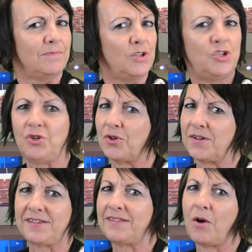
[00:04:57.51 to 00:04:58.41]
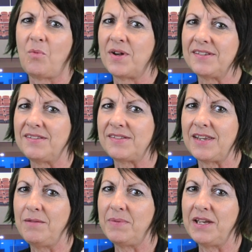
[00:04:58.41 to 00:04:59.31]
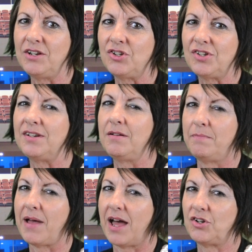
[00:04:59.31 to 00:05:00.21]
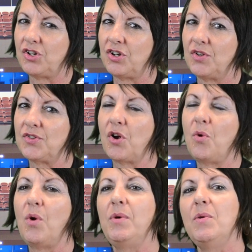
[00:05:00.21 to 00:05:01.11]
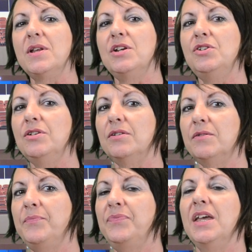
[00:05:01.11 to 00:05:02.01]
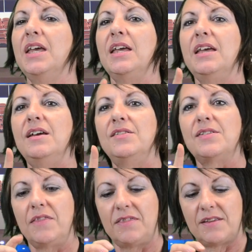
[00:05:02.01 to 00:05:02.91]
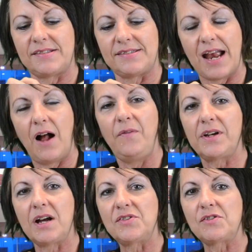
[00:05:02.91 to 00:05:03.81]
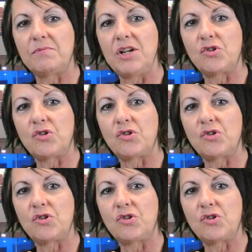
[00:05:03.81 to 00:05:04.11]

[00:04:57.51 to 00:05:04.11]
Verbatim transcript: Did you notice that that wasn't the same pitch? It didn't match. So what we wanna do is the sound that comes from my